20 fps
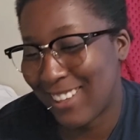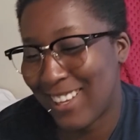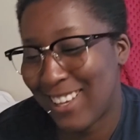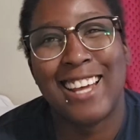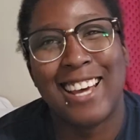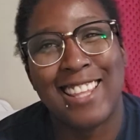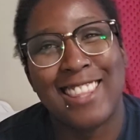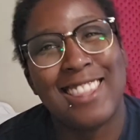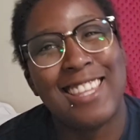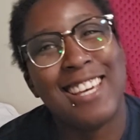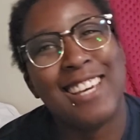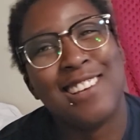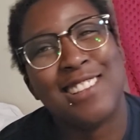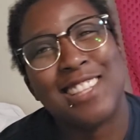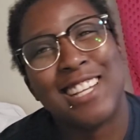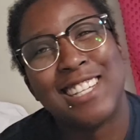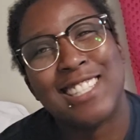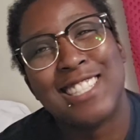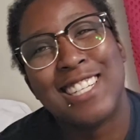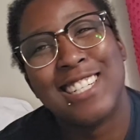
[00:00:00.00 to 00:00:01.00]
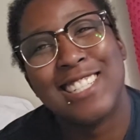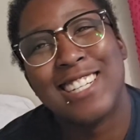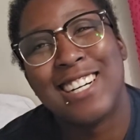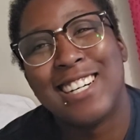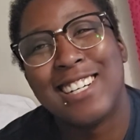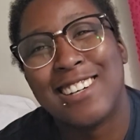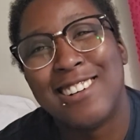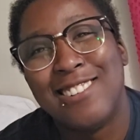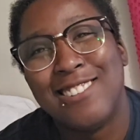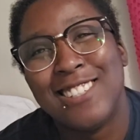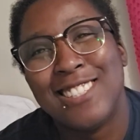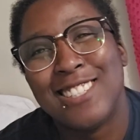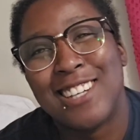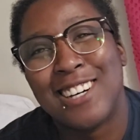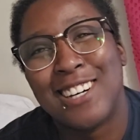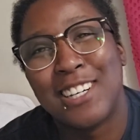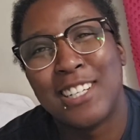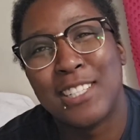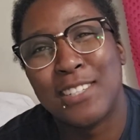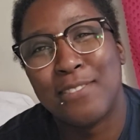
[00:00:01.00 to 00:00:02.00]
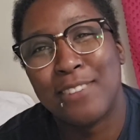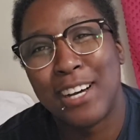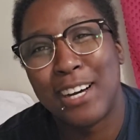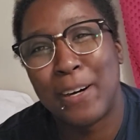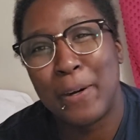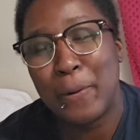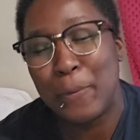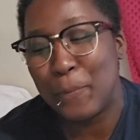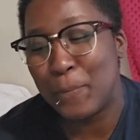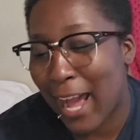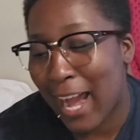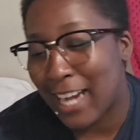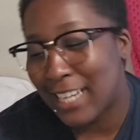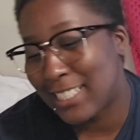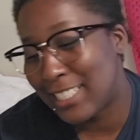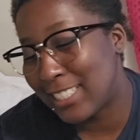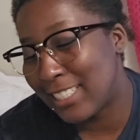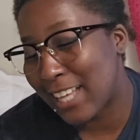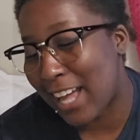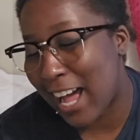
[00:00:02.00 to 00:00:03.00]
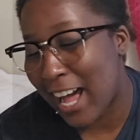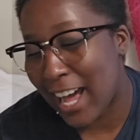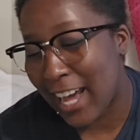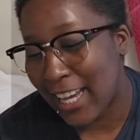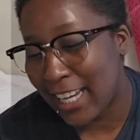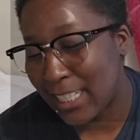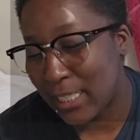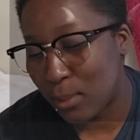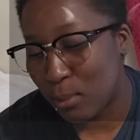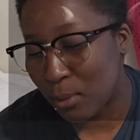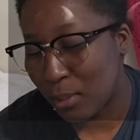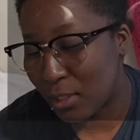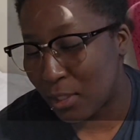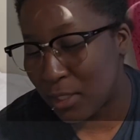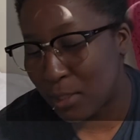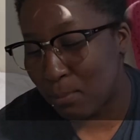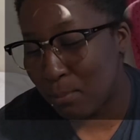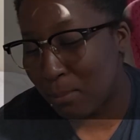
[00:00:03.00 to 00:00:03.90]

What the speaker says: And that thing that TikTok always talks about. Patch's eyes were